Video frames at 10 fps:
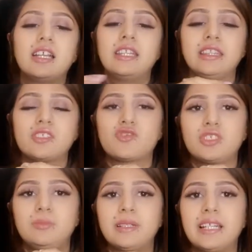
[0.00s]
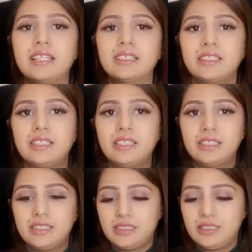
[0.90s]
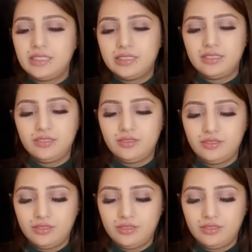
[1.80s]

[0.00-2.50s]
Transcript: in the Shein bag, and